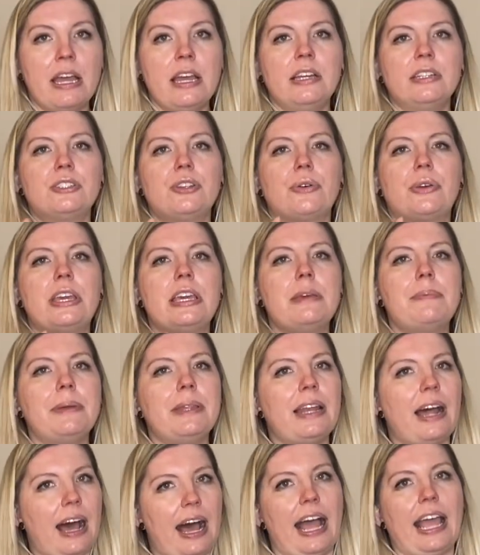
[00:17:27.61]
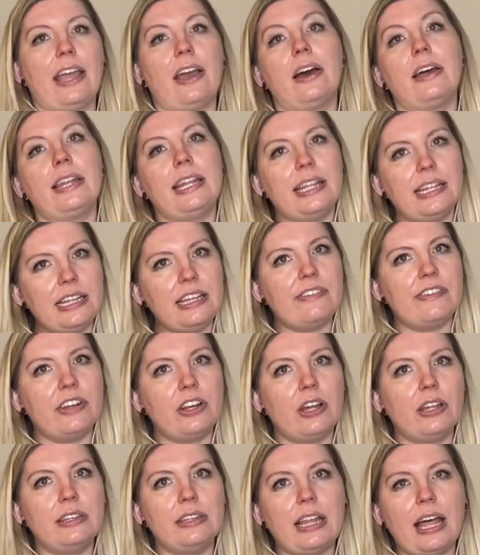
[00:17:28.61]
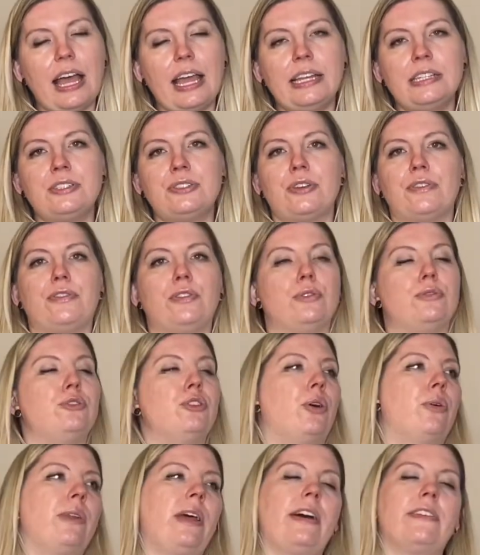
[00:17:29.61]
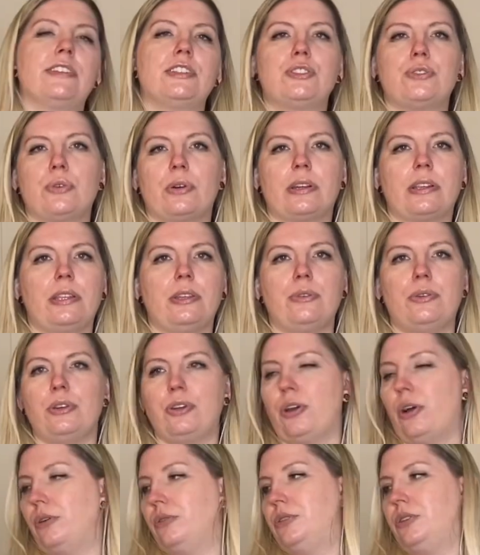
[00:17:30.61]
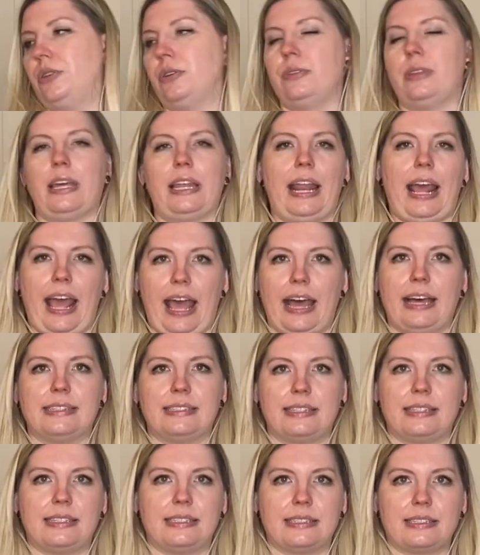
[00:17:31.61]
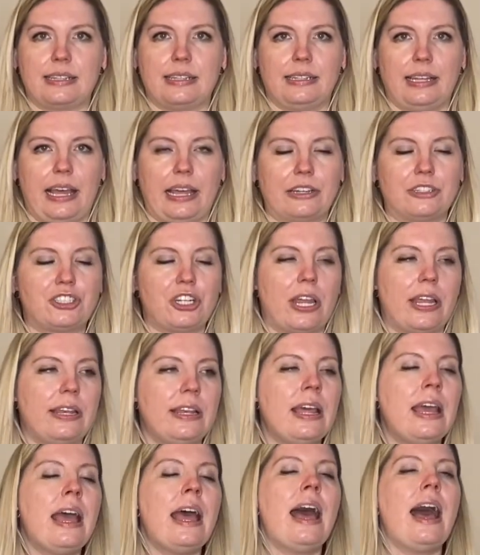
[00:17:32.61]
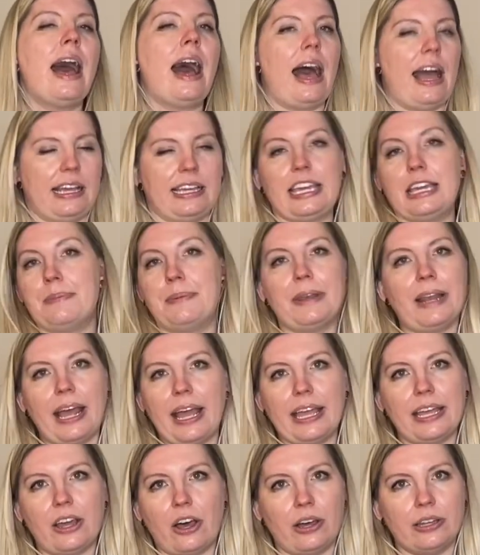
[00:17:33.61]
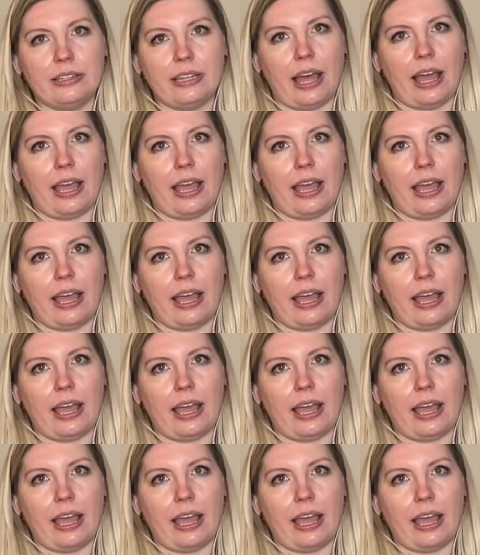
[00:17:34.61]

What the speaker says: So keep an eye on it, even online. So if you don't have a store that you can go to that has this collection, keep an eye online,